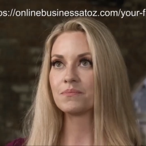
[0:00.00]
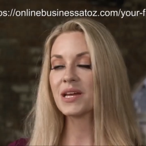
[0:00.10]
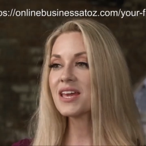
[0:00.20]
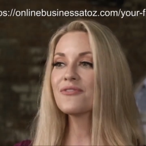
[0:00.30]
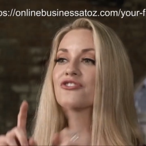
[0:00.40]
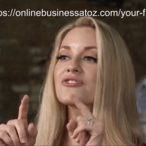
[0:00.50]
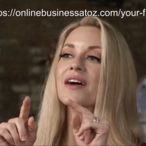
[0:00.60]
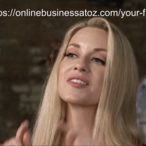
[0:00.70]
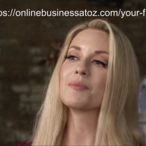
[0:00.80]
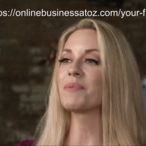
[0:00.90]
But even just
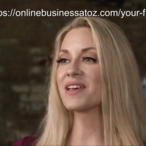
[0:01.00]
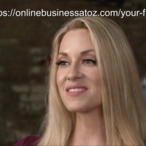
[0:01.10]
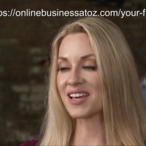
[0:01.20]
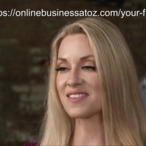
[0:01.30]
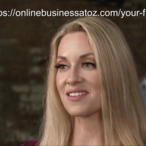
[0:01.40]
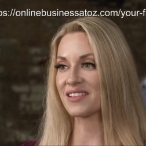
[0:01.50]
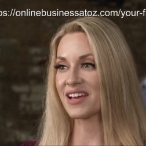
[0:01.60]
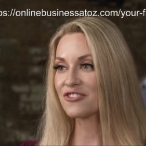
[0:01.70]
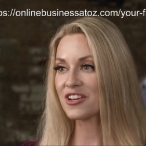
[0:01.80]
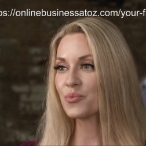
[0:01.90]
having the basic
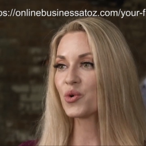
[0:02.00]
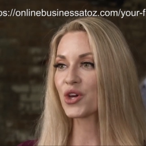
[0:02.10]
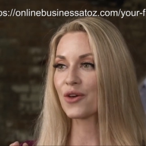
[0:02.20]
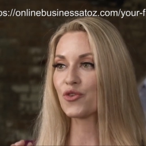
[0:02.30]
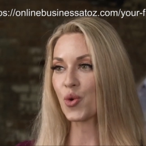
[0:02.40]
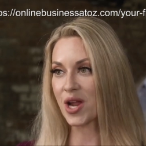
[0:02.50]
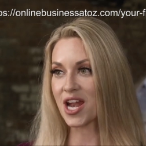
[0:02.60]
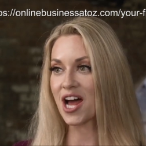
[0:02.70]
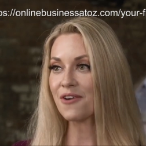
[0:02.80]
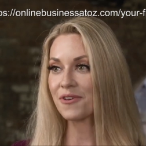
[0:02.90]
installation will give you
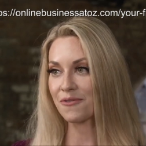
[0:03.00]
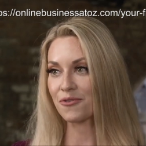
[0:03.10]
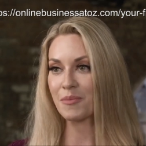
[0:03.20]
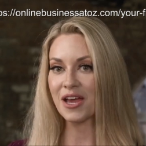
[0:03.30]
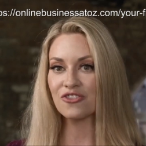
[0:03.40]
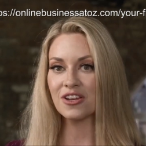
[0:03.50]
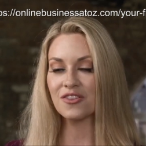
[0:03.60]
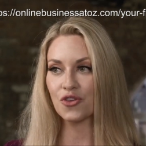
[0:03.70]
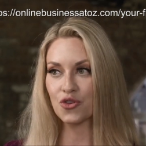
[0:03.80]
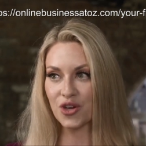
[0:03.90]
enough information
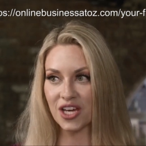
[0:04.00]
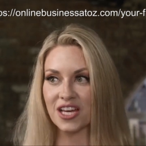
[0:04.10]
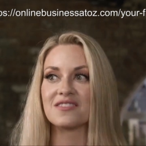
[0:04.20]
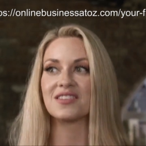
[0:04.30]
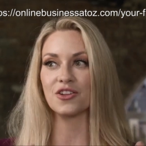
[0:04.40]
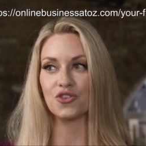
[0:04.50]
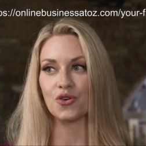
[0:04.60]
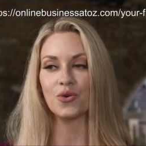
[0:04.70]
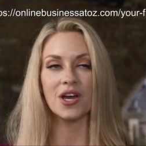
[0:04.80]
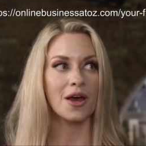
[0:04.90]
so you can
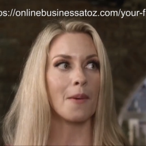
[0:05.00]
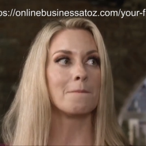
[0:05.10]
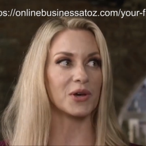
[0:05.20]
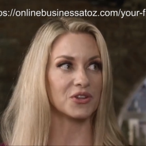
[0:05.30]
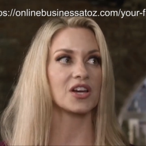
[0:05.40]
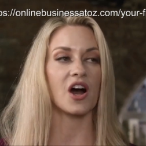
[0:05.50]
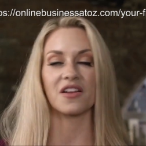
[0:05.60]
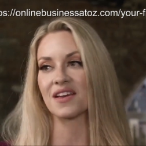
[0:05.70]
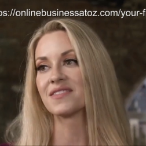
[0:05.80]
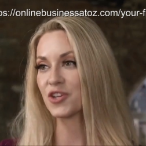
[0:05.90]
continue building
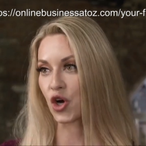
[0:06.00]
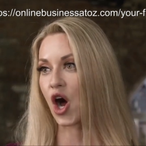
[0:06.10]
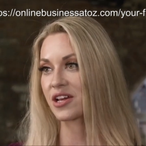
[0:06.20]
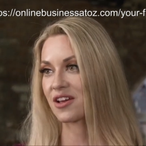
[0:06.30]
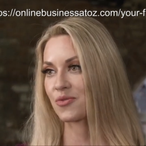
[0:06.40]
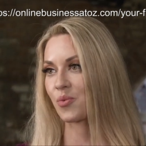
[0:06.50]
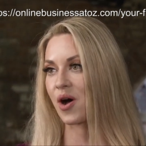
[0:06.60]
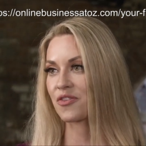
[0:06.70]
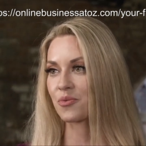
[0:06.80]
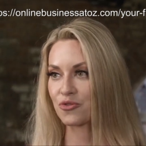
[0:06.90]
content that your audience
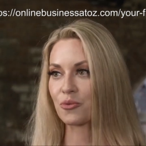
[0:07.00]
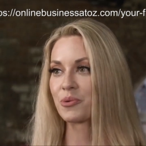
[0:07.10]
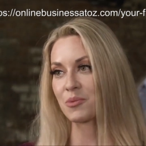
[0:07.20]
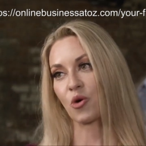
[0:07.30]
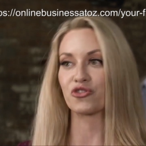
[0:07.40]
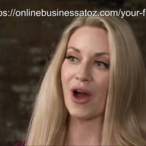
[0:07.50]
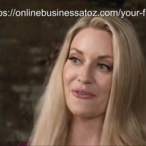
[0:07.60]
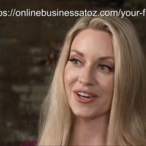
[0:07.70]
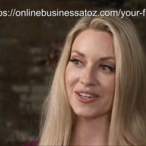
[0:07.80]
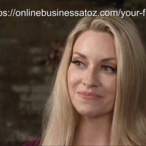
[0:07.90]
wants, which will bring more
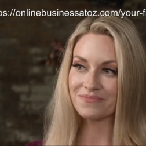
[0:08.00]
traffic.